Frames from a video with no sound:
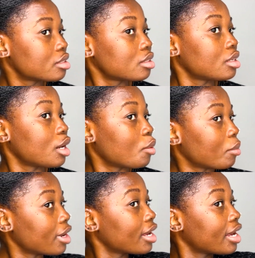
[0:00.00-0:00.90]
So now
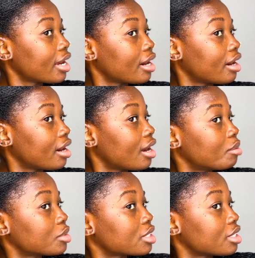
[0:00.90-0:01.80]
my hair,
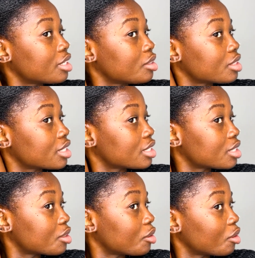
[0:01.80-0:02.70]
I'm just gonna use it
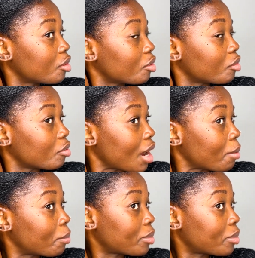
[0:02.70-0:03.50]
to wrap